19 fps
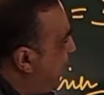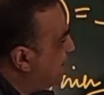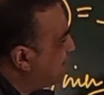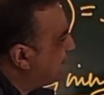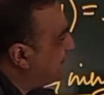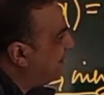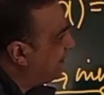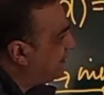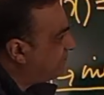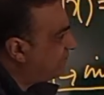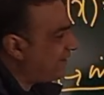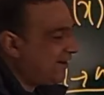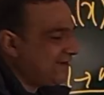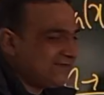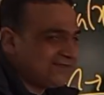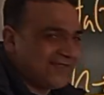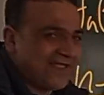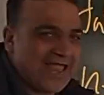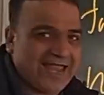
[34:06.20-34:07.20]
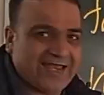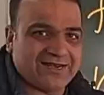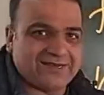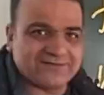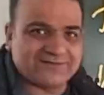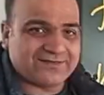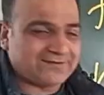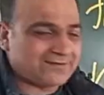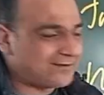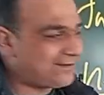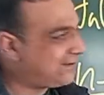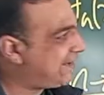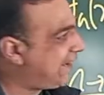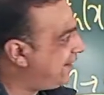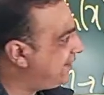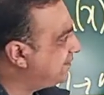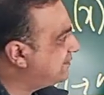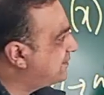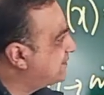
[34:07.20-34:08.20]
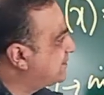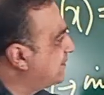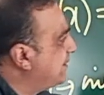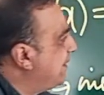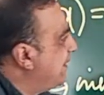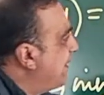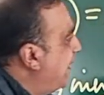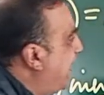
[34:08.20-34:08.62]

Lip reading: does, it defines the angles and the lengths,